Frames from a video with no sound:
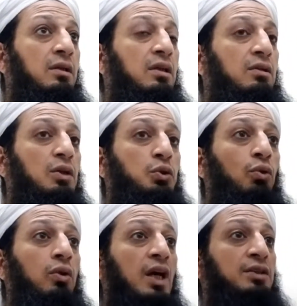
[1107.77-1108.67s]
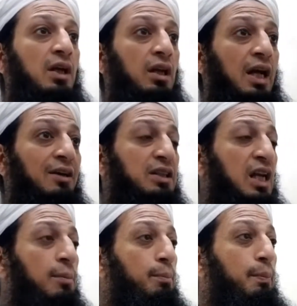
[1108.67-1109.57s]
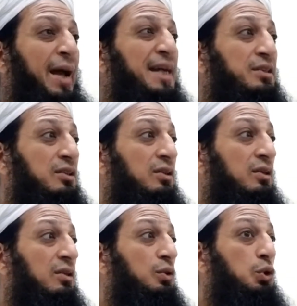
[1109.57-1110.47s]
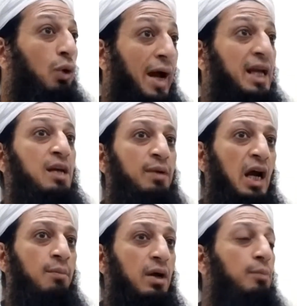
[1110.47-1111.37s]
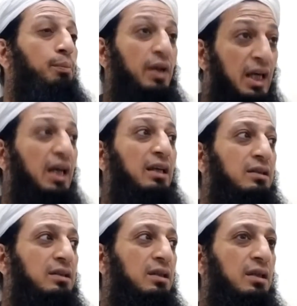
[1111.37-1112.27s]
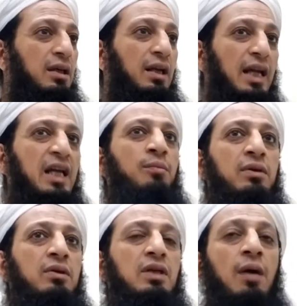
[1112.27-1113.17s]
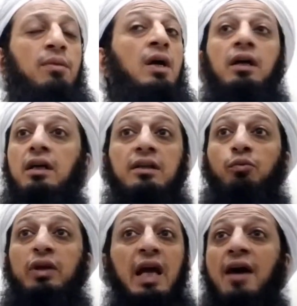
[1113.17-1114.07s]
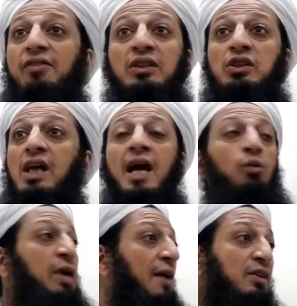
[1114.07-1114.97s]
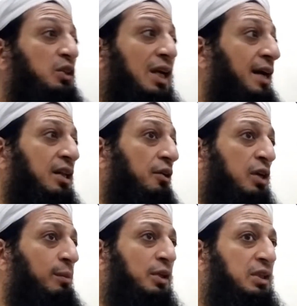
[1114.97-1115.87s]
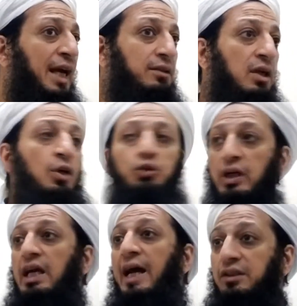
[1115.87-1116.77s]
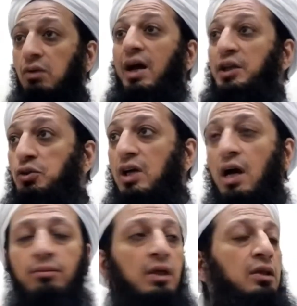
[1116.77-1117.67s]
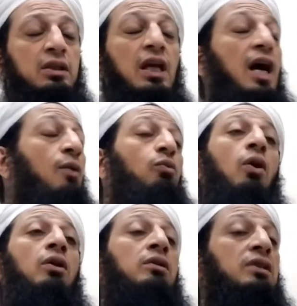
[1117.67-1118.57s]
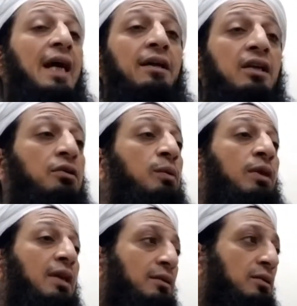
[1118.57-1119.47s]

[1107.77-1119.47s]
Rasulullah sallallahu alaihi wasallam begged Suhail ibn Amr, please let him come. We haven't signed, we haven't signed the agreement yet, so he has the right to come. He said, I won't sign the agreement then.